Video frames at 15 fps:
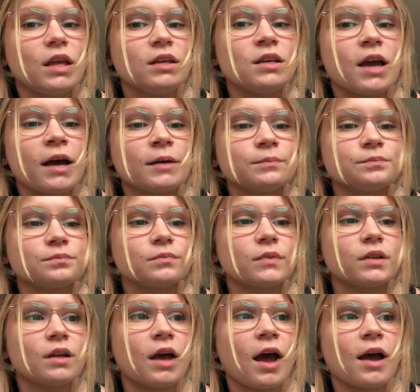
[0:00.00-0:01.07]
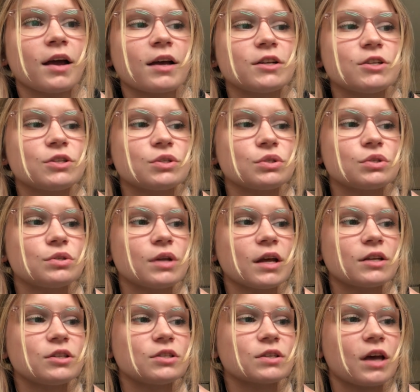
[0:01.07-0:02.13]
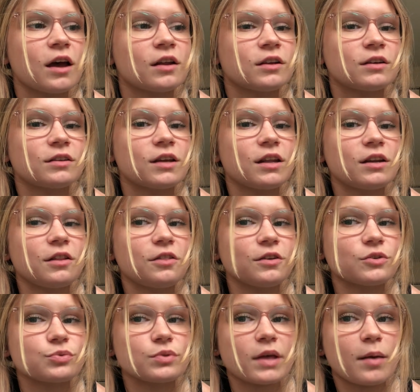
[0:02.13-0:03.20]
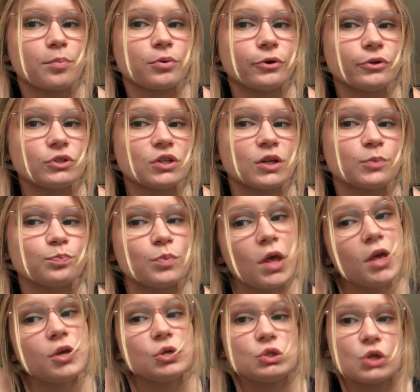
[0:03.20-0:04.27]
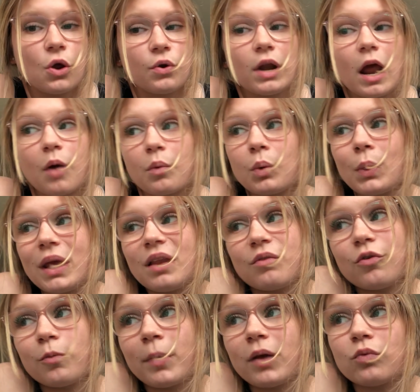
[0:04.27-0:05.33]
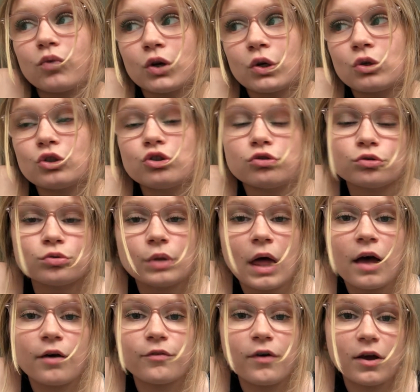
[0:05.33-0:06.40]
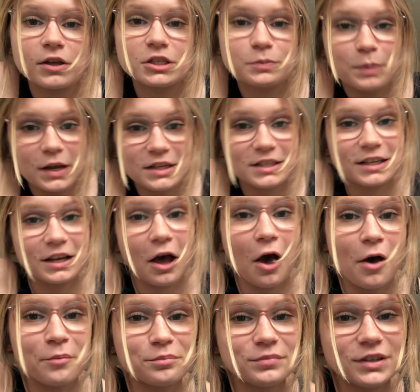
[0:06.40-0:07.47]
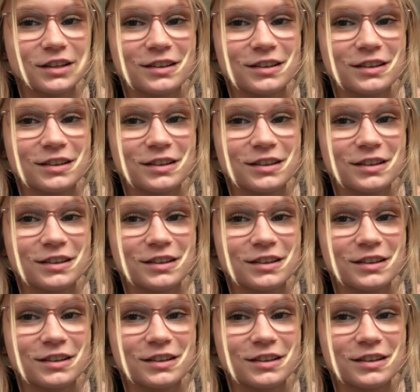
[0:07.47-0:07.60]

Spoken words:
yeah, I just kind of ended things with that person. So now we're waiting for my real true love husband to come.